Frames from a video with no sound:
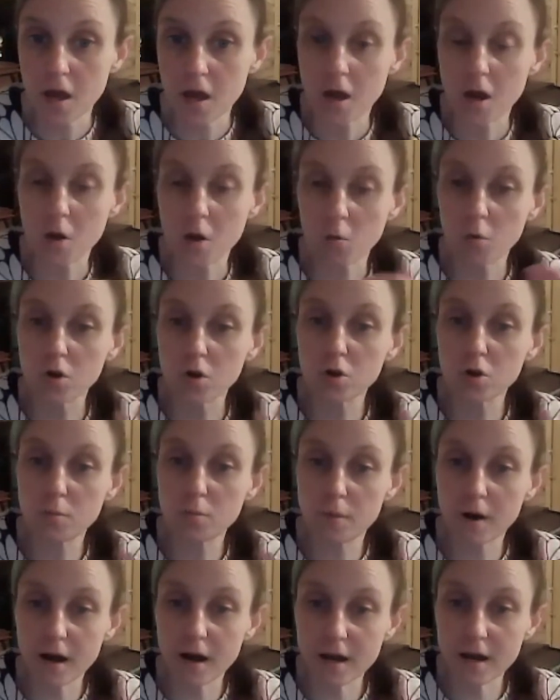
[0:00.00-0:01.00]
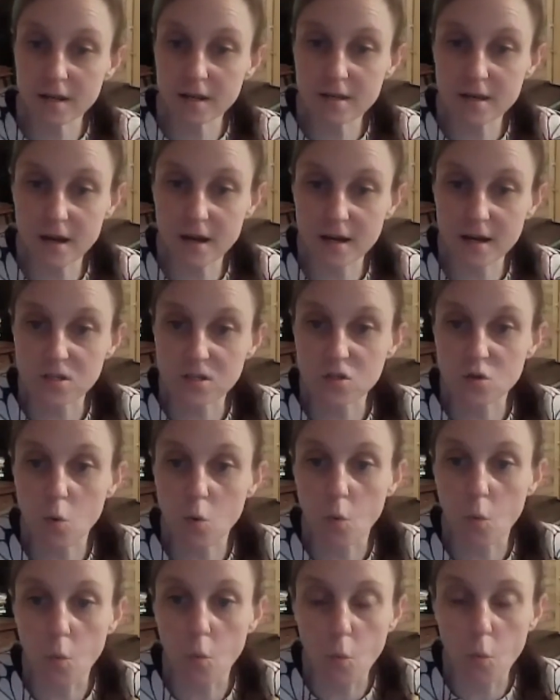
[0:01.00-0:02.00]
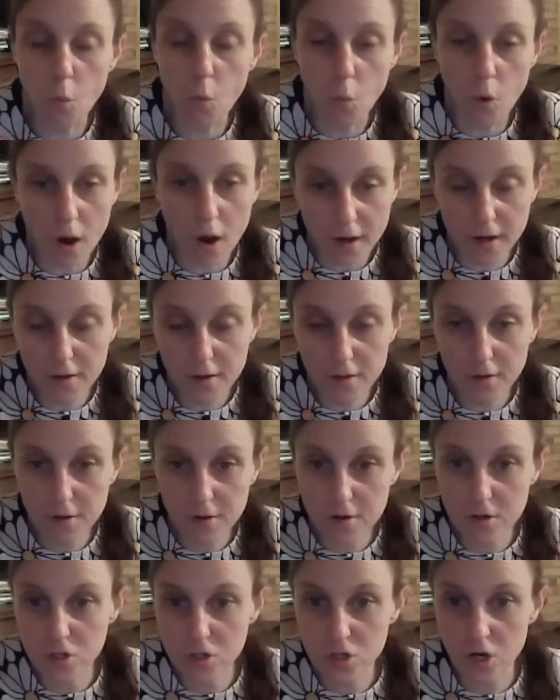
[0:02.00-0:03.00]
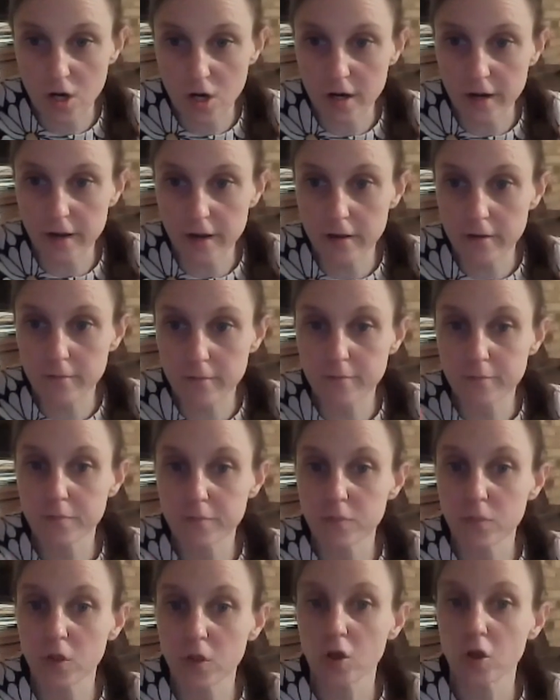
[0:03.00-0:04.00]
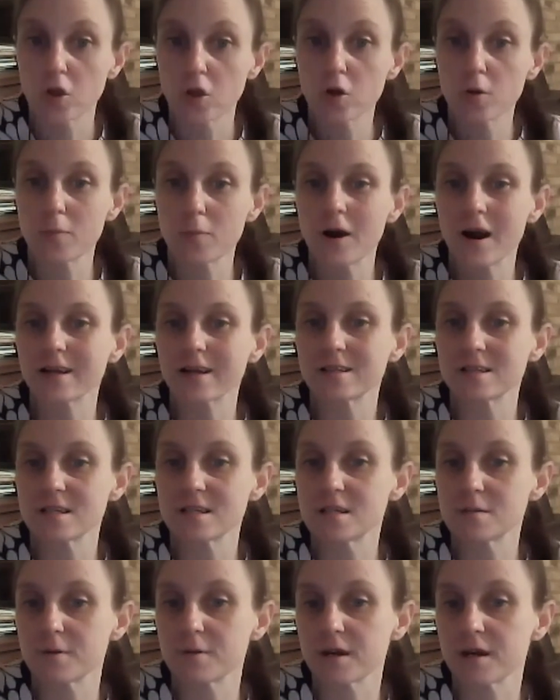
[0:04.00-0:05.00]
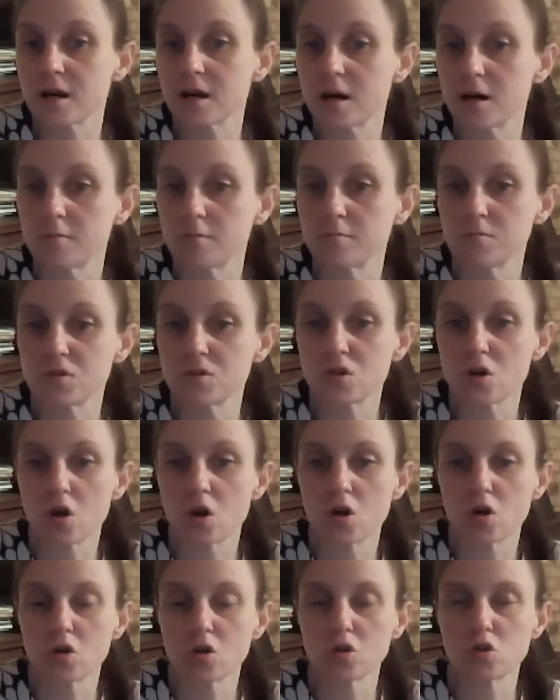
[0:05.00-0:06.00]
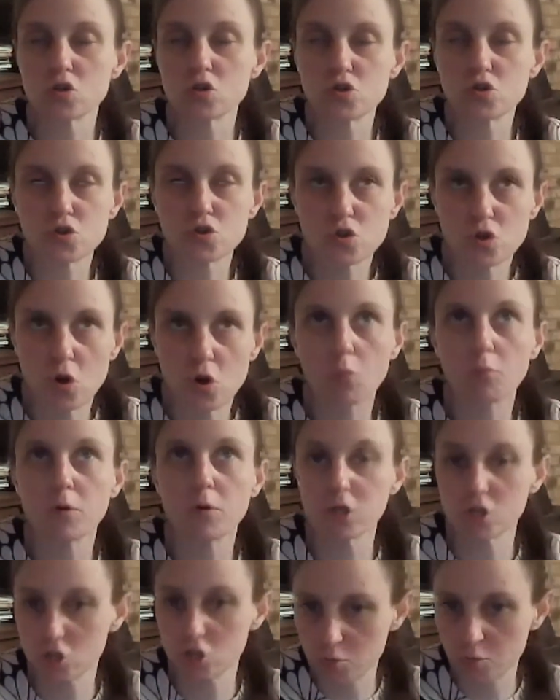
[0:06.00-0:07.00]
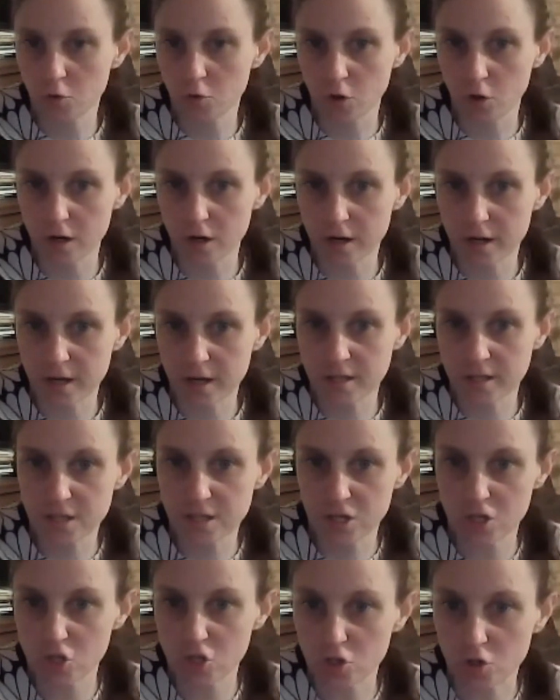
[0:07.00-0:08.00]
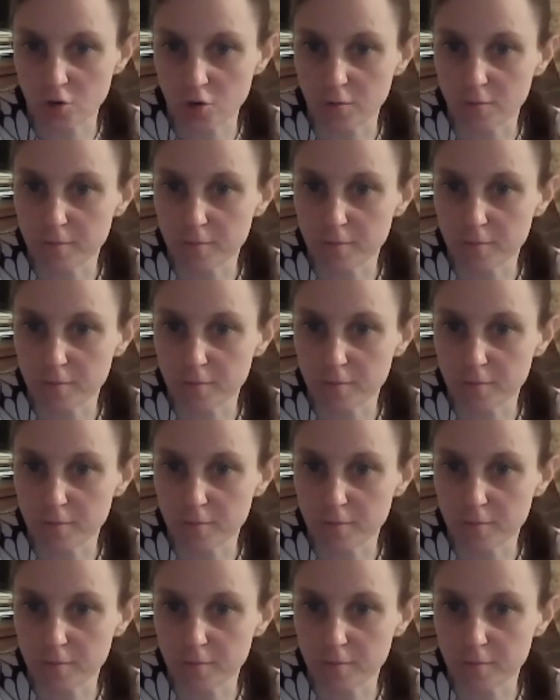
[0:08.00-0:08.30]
And when your mind has one clear target, your practice becomes so much more intentional.